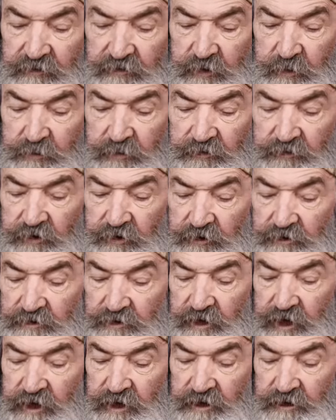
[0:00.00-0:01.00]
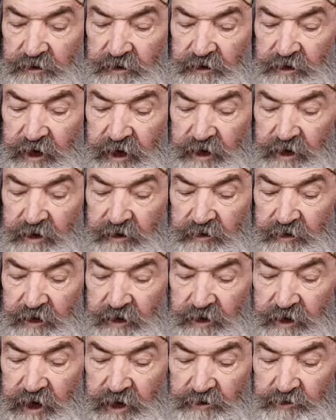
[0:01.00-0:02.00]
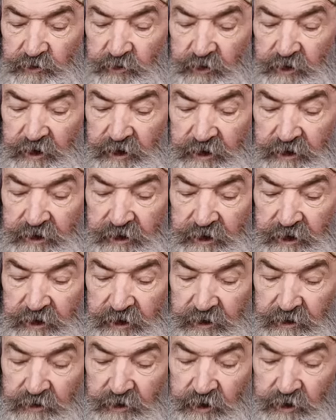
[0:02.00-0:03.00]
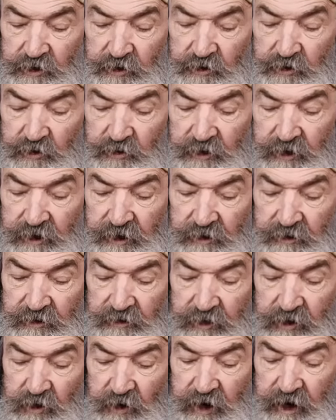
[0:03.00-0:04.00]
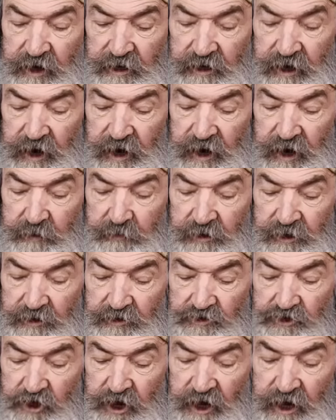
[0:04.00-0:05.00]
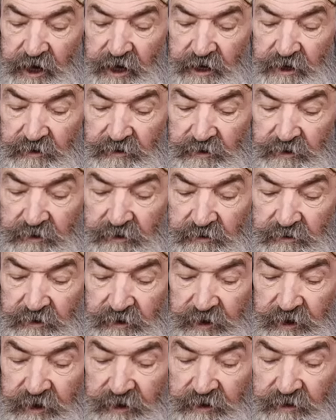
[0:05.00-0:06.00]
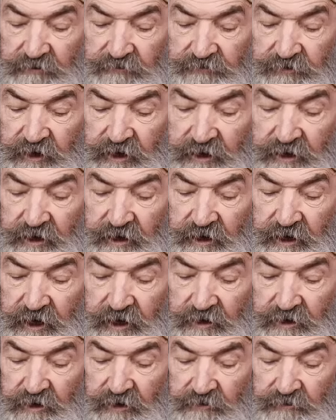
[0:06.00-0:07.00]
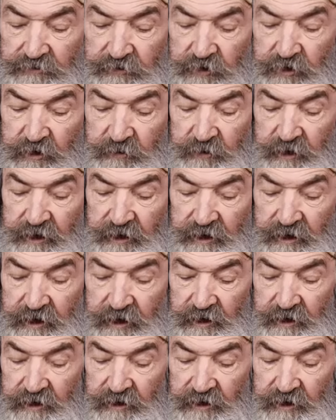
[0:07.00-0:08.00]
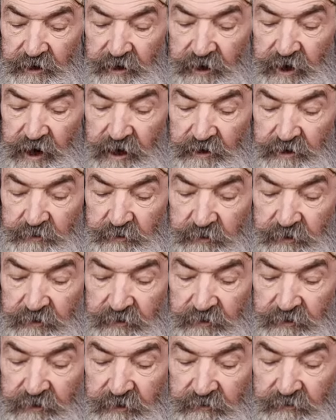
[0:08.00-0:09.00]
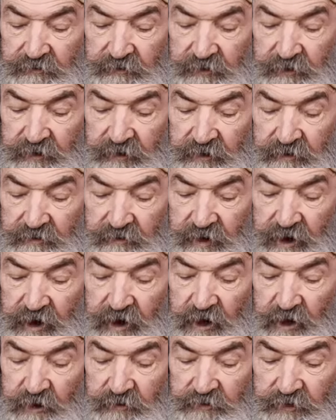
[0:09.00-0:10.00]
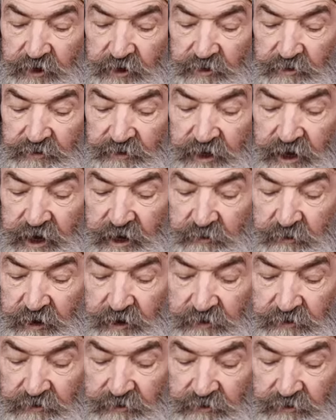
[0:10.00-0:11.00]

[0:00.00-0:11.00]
from the first day until now, that's one. Two, go out. I'm in chains and defending and confirming the gospel. All of you, same at